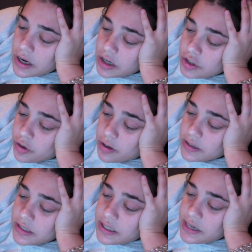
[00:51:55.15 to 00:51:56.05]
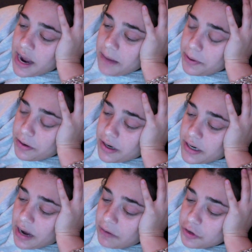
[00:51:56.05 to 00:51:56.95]
During the TA period
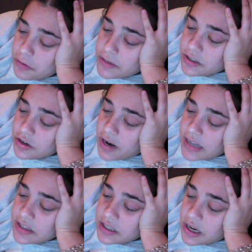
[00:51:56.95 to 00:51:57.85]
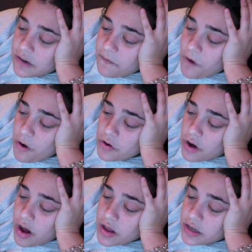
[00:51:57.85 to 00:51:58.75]
after, Mr. Hansen got a phone
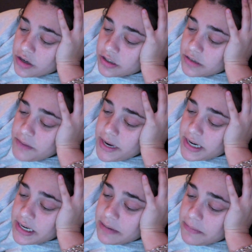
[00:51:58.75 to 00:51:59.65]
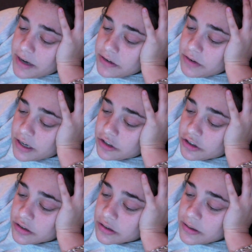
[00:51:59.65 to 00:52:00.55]
call and looked immediately in my
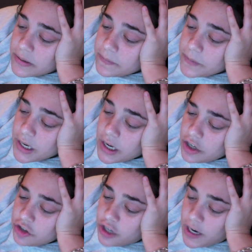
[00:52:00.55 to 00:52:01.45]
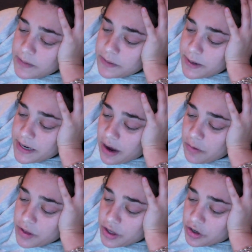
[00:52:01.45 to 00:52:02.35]
direction. "James made out
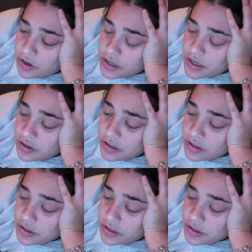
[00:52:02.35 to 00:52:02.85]
with a girl in her